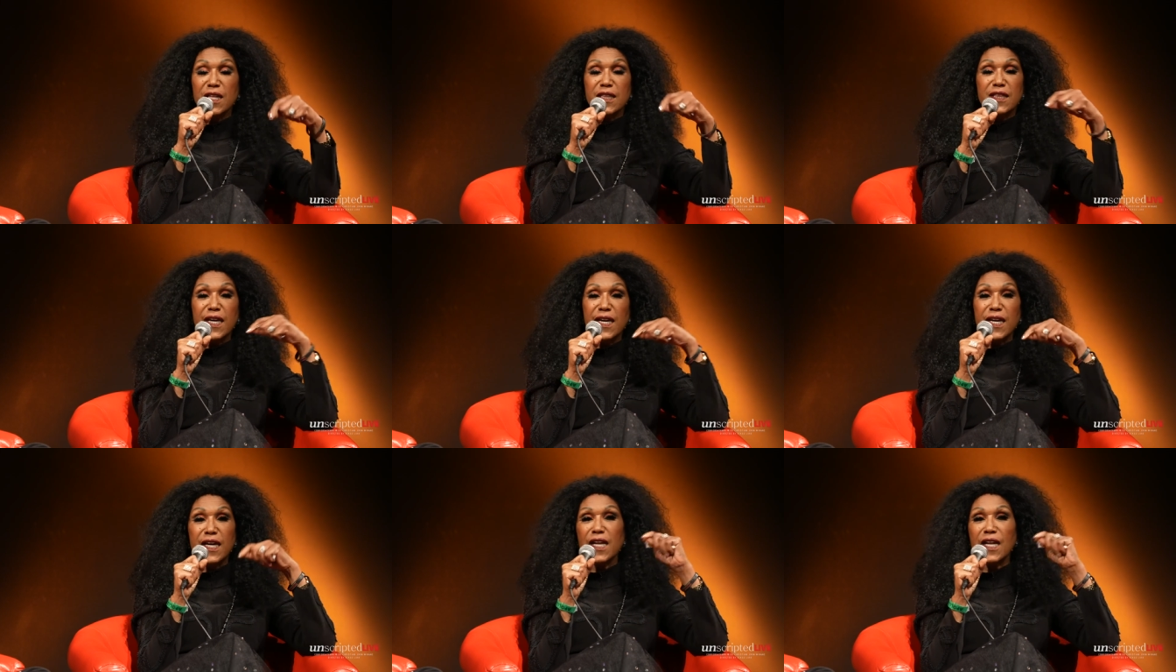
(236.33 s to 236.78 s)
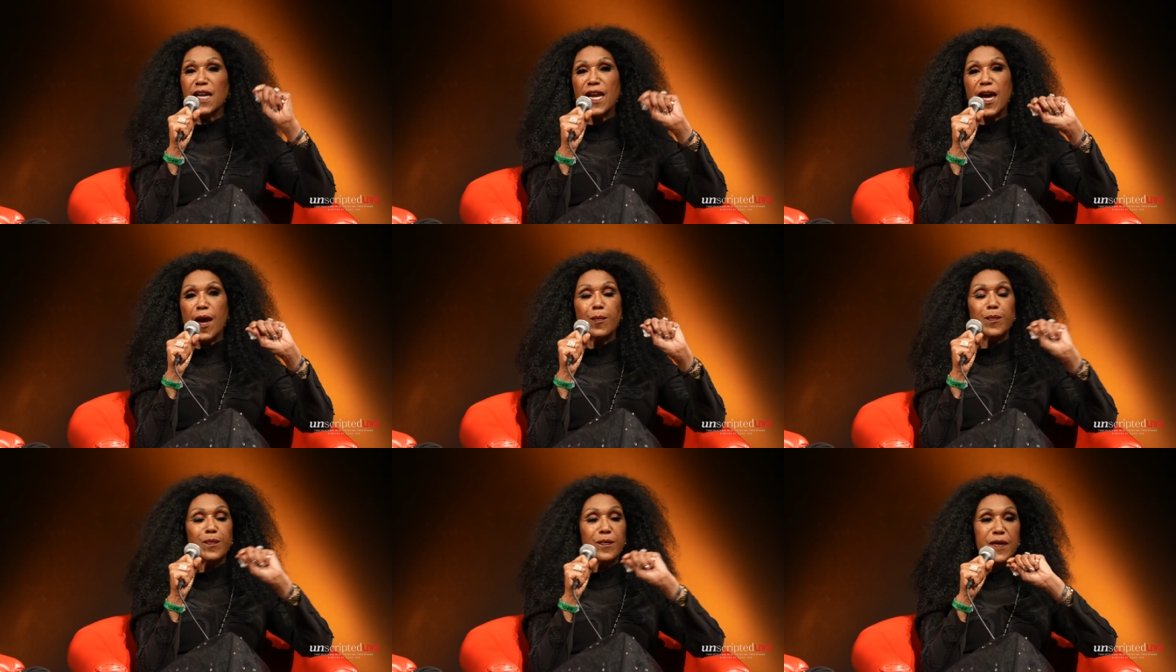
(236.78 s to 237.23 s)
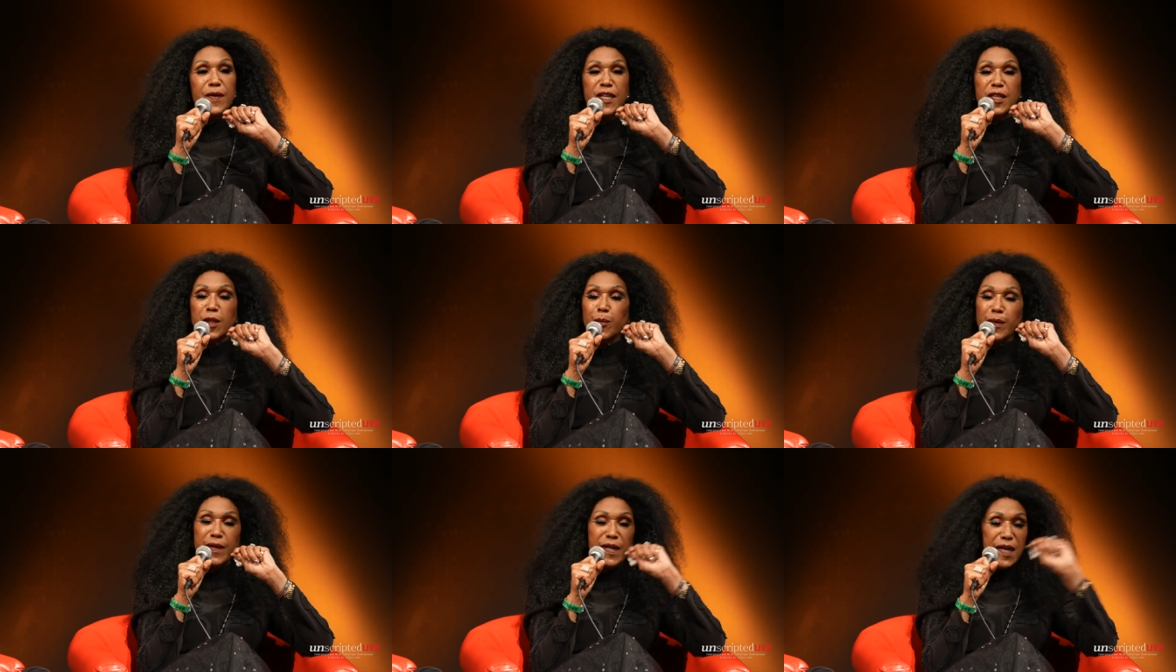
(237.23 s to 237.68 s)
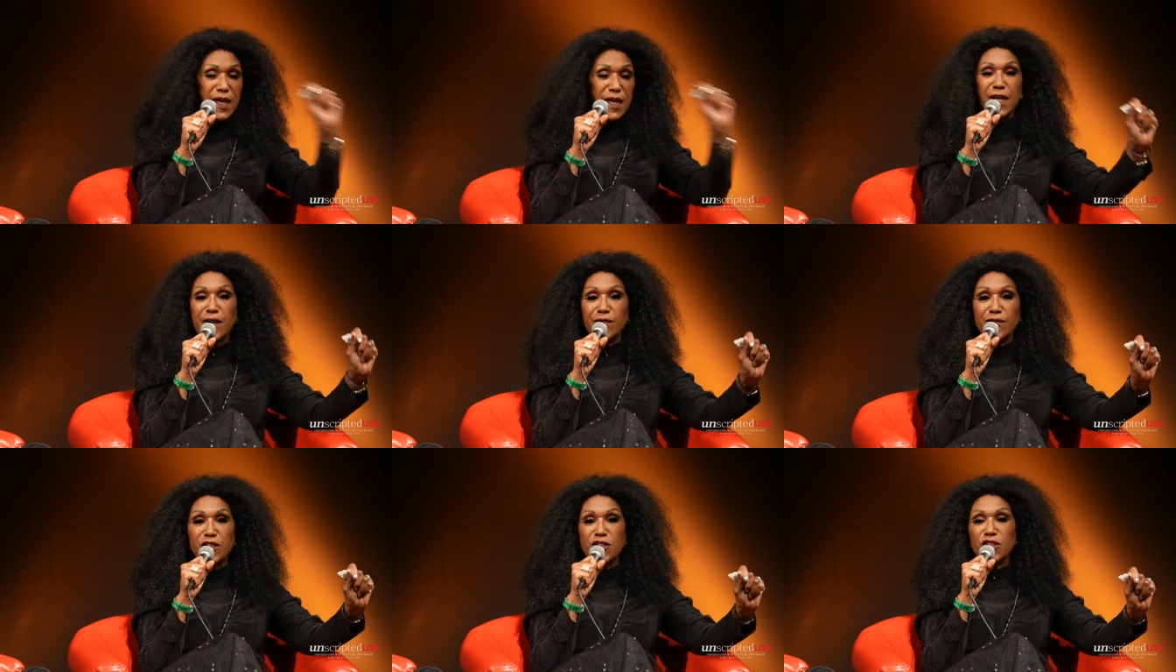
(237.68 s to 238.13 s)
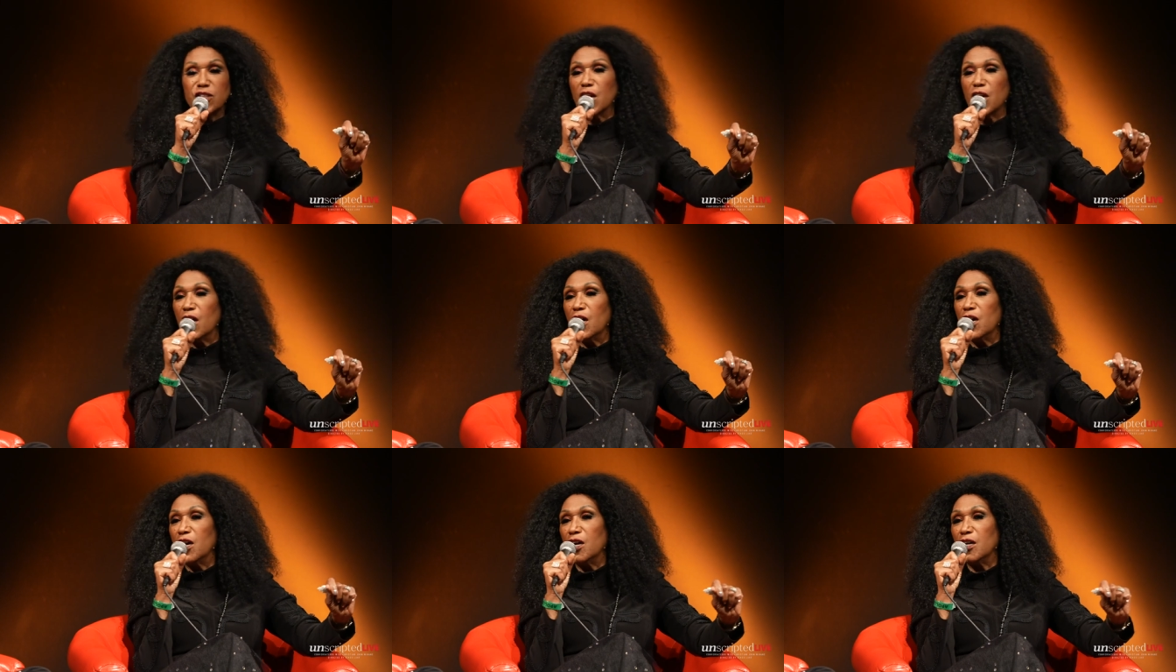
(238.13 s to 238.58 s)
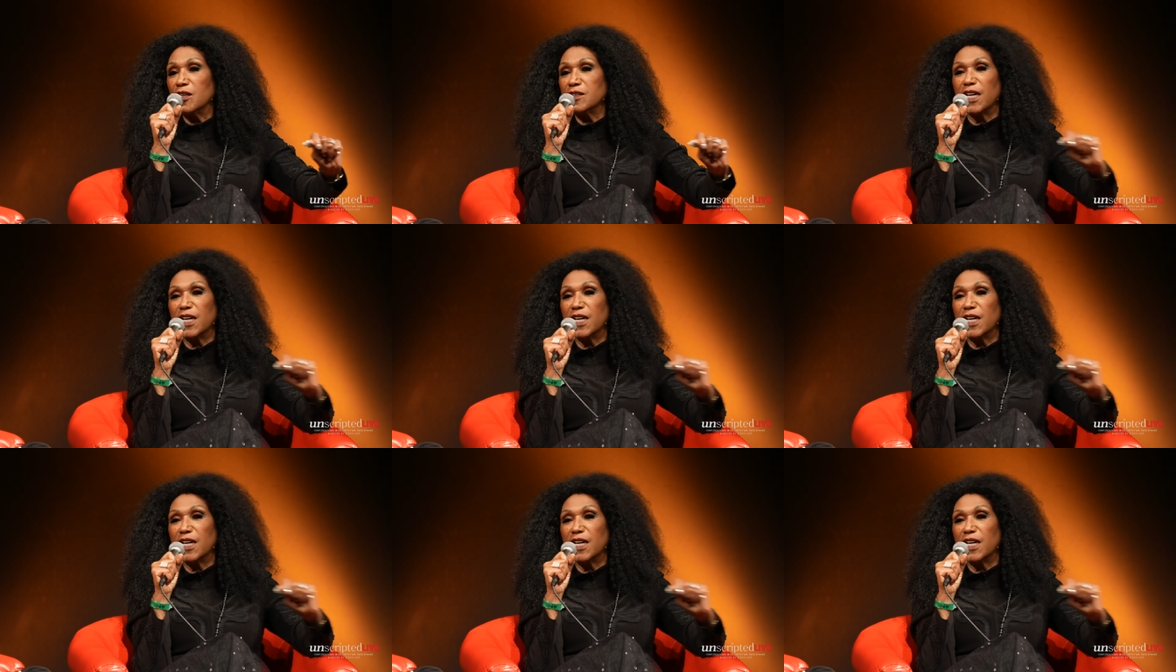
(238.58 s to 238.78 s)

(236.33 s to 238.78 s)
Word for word: They clap at the beginning of the song,